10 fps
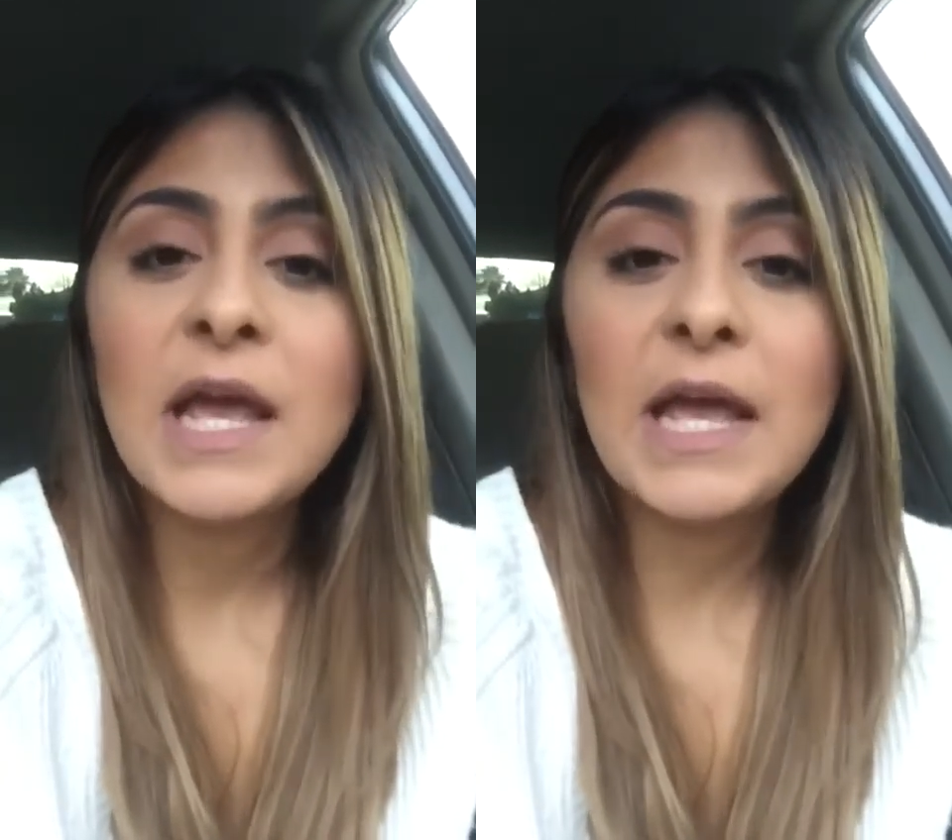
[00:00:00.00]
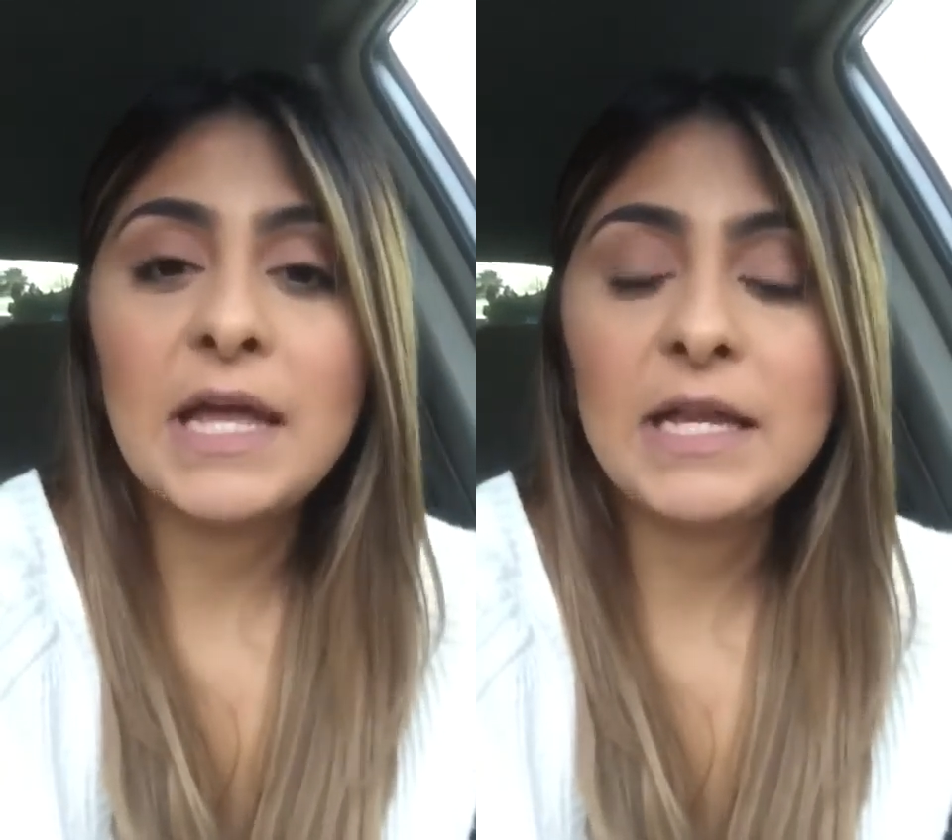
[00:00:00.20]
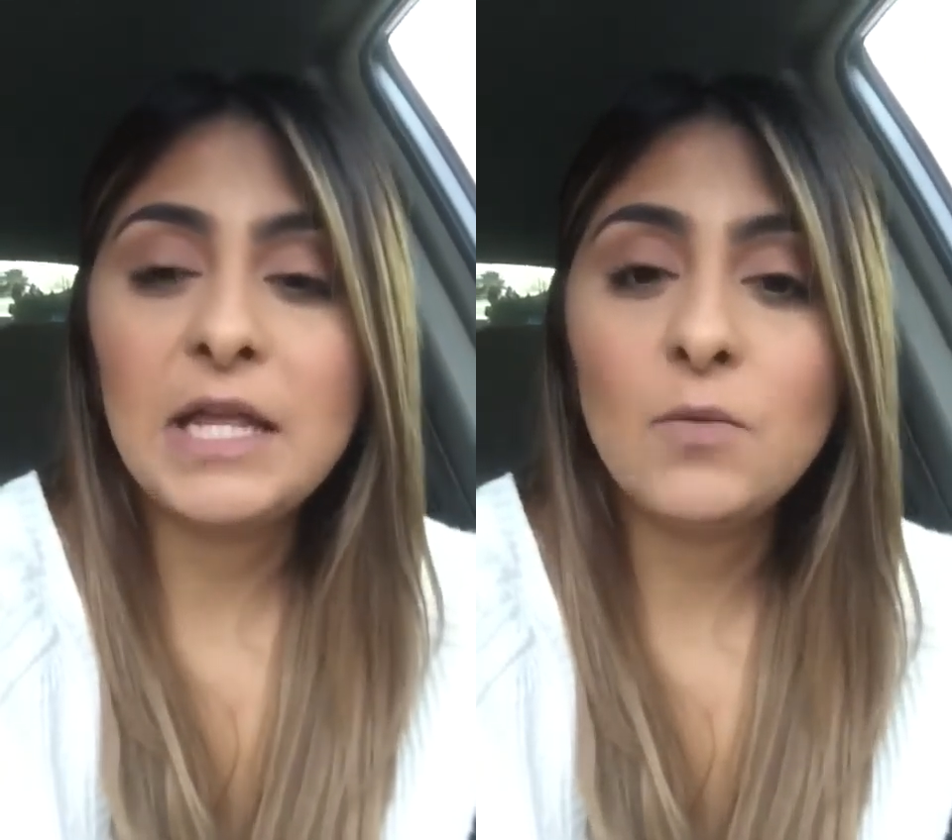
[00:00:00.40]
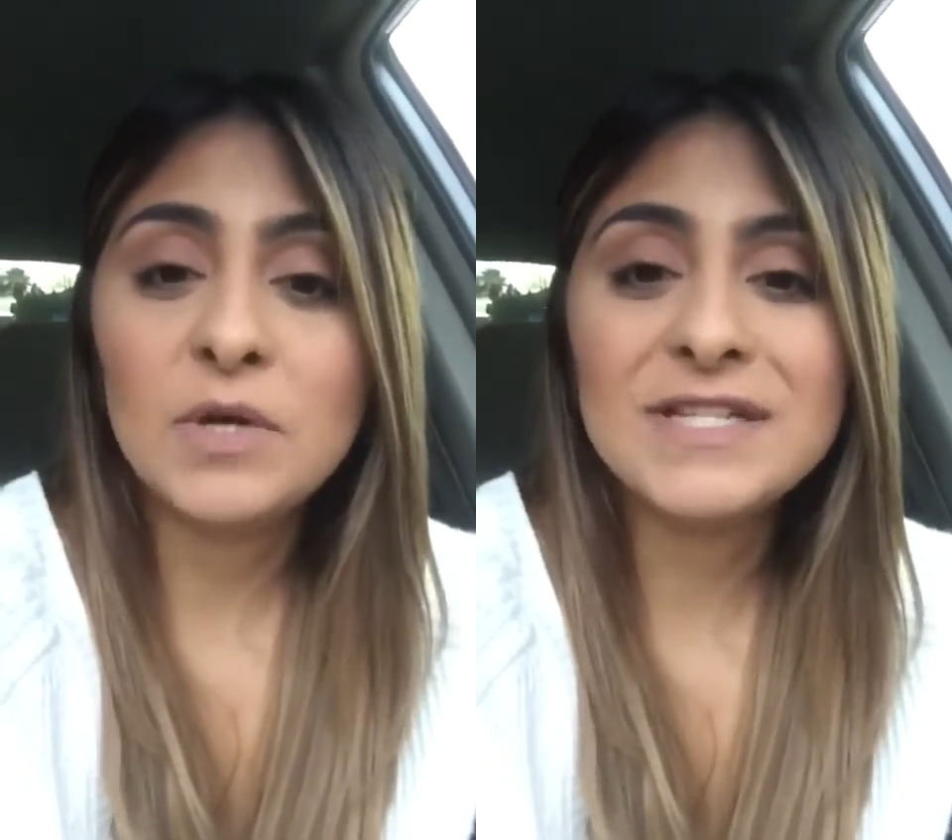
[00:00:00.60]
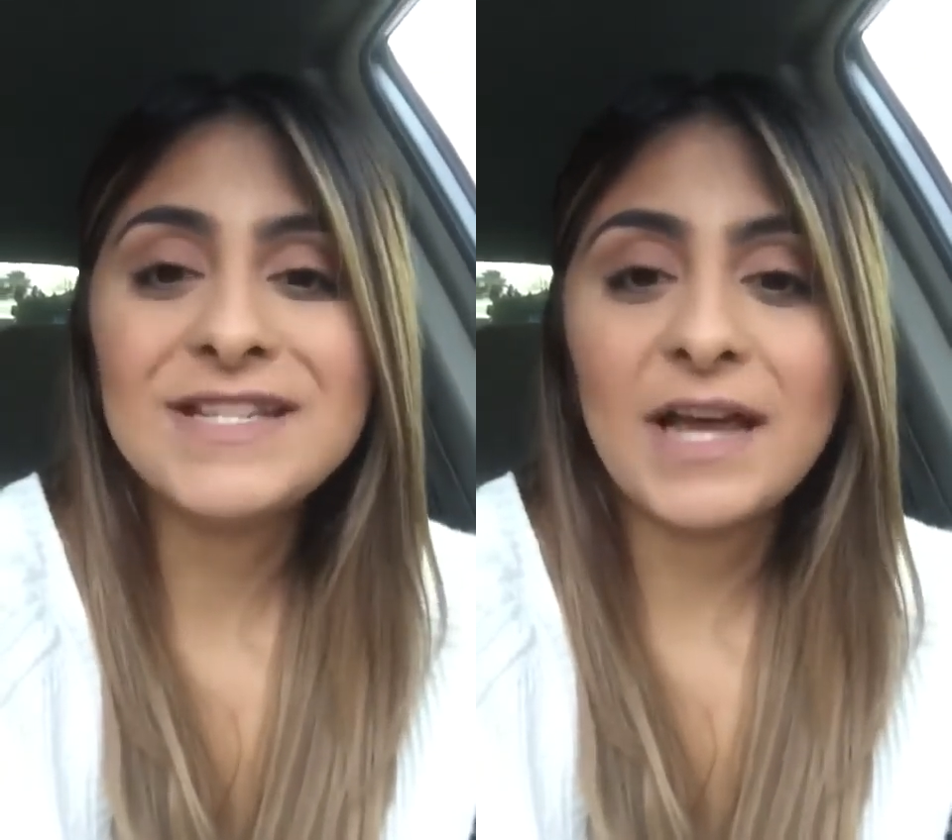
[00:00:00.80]
and he
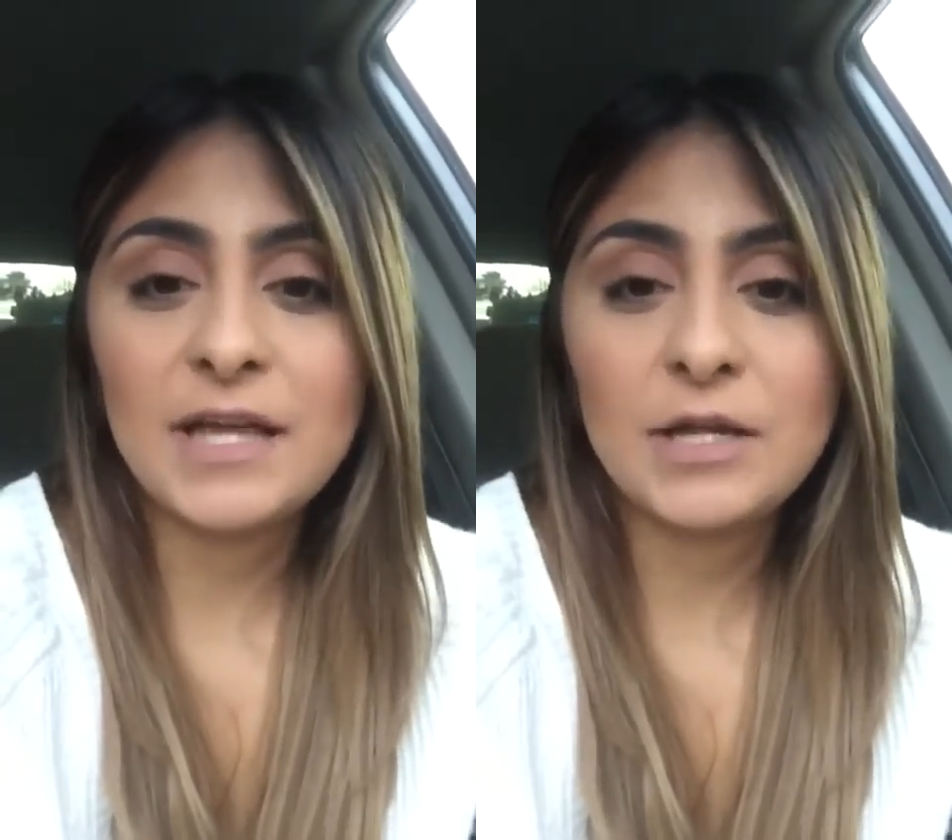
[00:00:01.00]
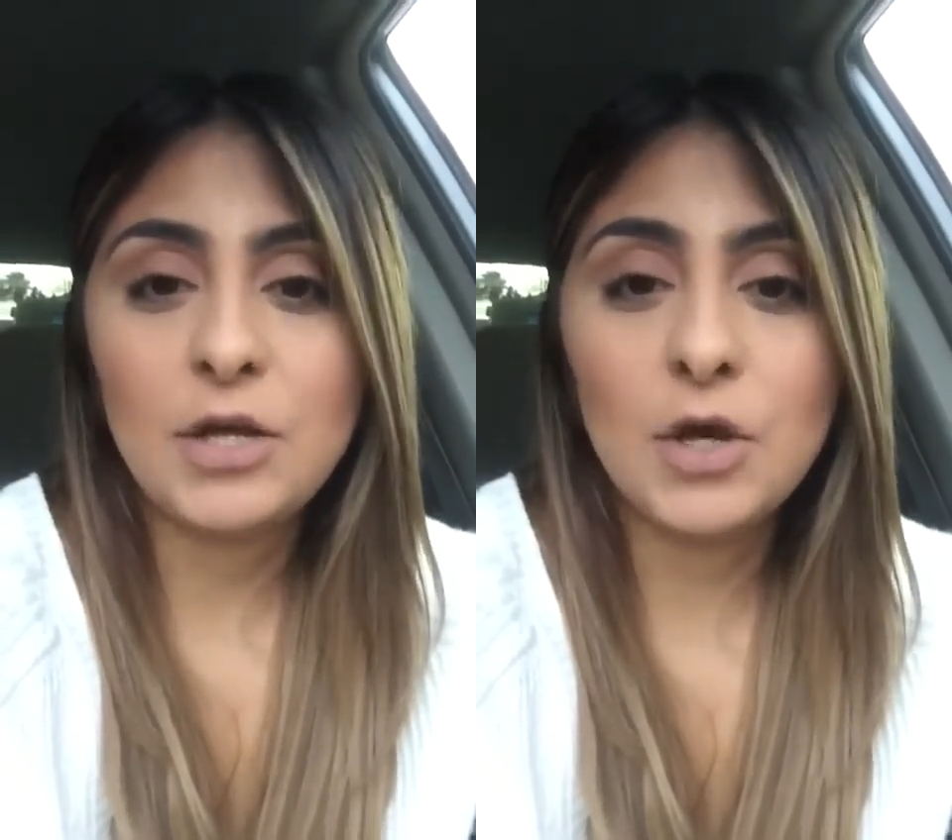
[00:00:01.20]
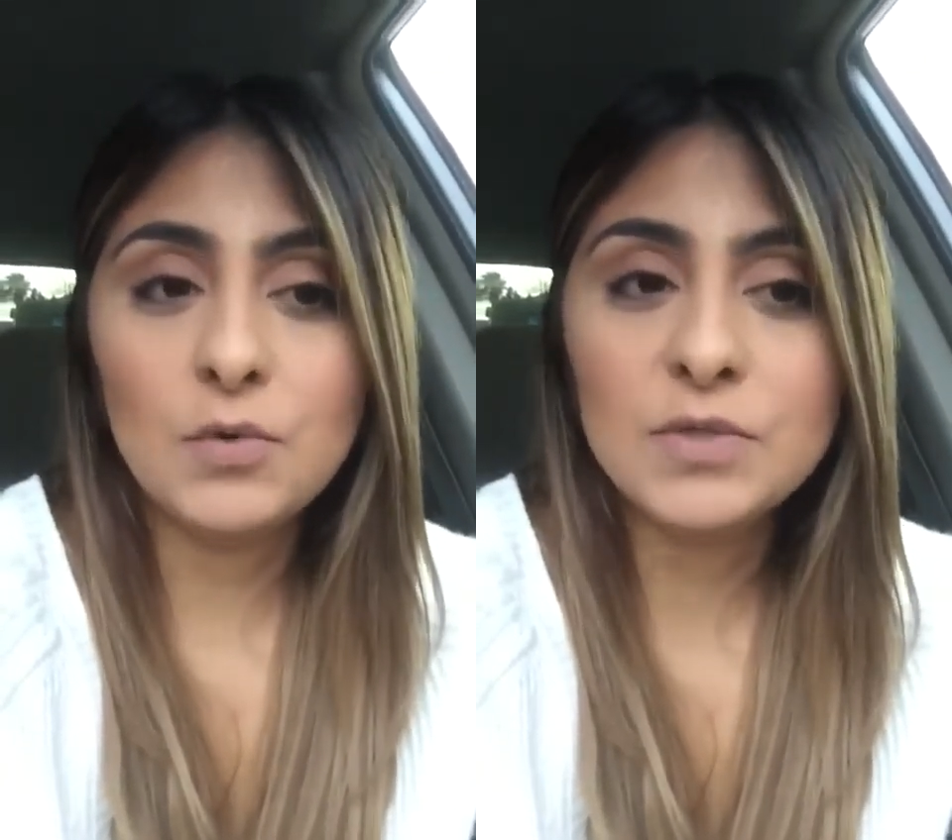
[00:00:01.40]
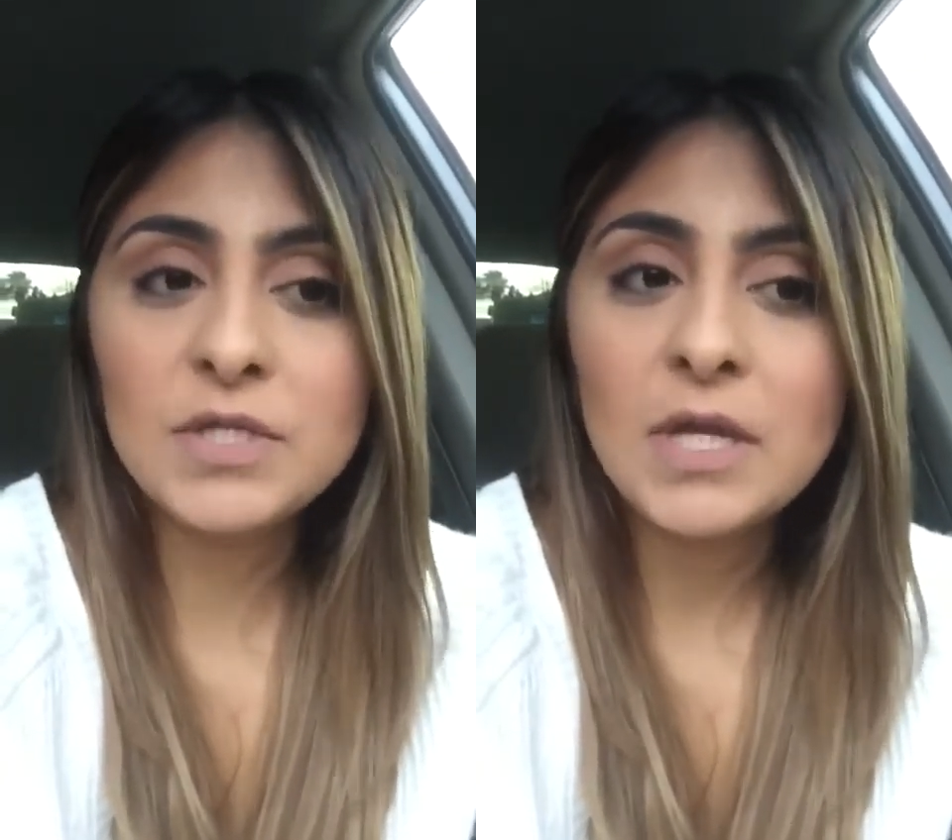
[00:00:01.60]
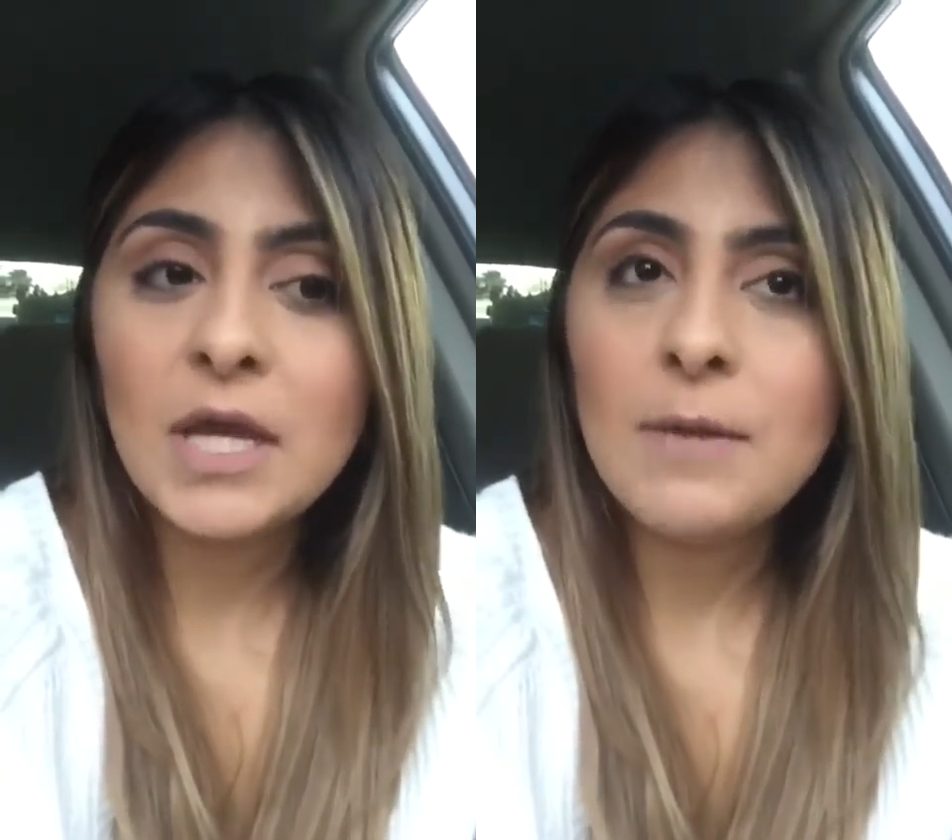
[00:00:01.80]
was diagnosed